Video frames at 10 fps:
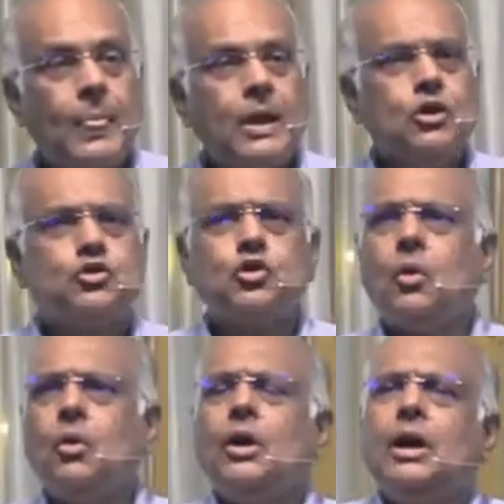So,
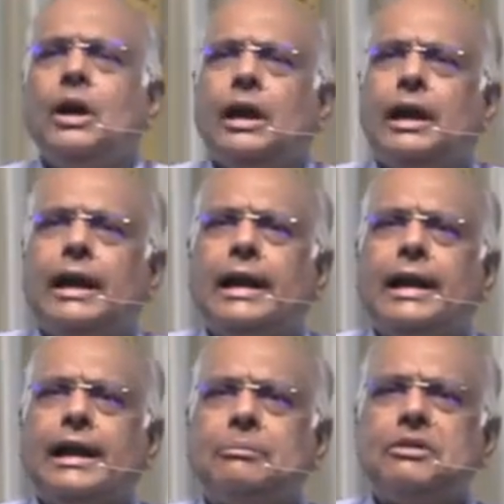
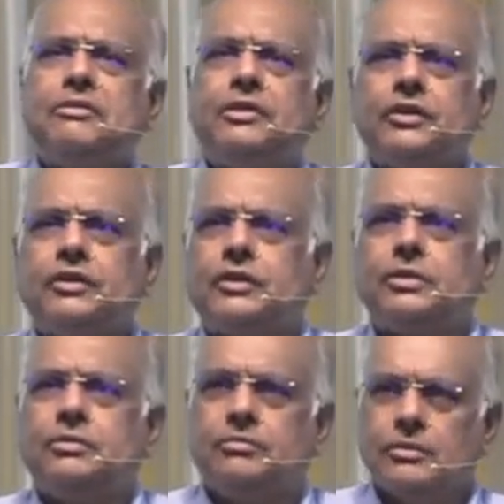let me first
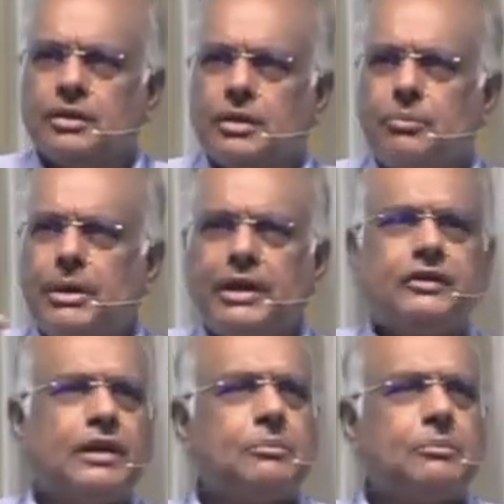make some